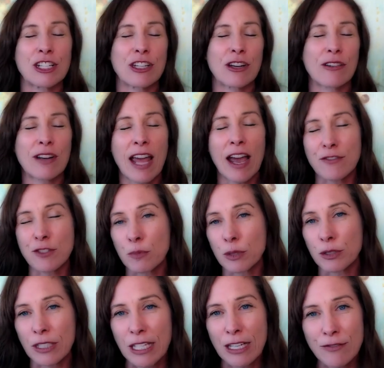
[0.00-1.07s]
you don't have to
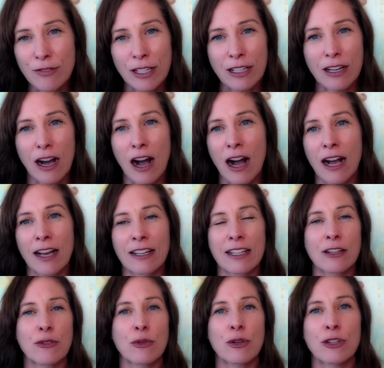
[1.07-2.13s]
believe in God
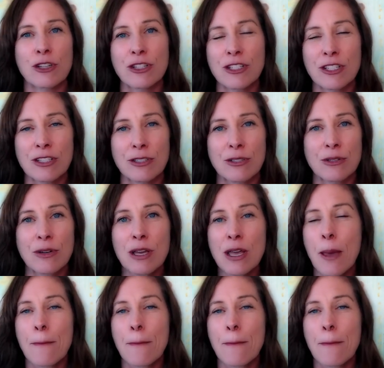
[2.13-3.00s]
in order to